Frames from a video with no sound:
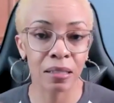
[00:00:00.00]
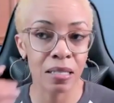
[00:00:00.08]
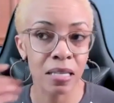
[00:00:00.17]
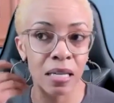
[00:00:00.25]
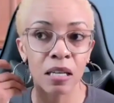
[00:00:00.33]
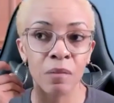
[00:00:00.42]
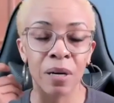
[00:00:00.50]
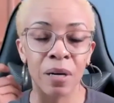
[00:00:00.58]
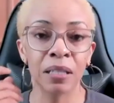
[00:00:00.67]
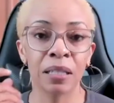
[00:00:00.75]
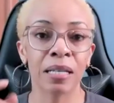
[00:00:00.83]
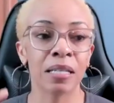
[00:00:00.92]
as I tell my
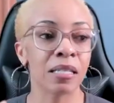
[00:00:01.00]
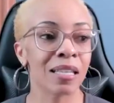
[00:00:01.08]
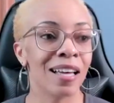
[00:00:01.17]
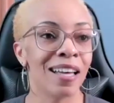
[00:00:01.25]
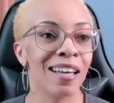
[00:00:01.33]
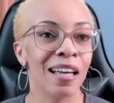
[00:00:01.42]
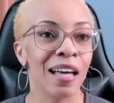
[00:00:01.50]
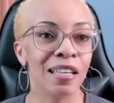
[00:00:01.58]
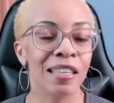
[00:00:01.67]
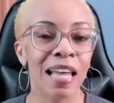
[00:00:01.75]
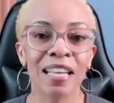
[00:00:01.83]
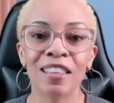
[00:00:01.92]
clients,
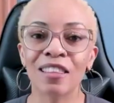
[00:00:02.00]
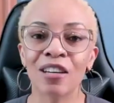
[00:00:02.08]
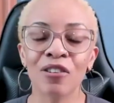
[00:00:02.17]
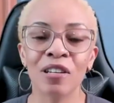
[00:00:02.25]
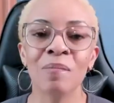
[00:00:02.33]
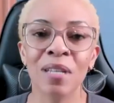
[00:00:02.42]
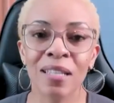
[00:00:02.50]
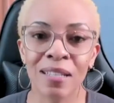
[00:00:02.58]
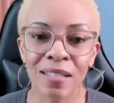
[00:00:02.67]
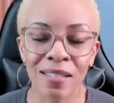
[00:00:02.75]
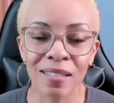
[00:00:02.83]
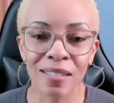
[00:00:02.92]
that 30
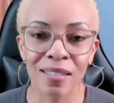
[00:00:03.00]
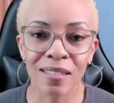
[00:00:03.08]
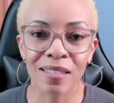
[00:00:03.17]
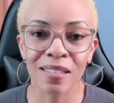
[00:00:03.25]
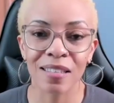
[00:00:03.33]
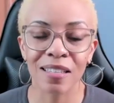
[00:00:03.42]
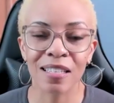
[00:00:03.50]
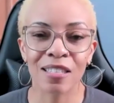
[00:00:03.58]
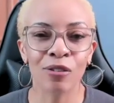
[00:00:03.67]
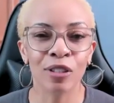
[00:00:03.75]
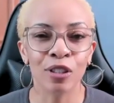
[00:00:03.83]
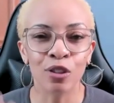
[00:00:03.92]
minutes is
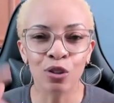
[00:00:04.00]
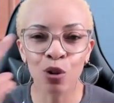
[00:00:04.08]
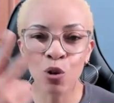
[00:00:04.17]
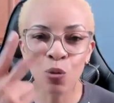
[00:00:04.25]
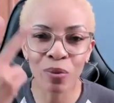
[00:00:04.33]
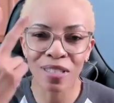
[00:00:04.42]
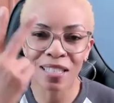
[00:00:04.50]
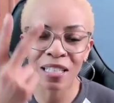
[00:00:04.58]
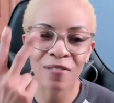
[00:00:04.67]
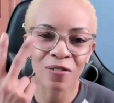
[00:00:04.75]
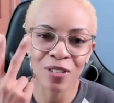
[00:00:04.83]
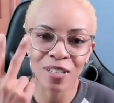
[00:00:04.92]
only 2%
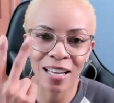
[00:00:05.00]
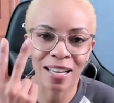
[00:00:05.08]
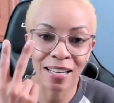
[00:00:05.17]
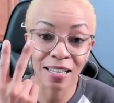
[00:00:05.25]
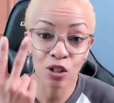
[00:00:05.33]
of your day.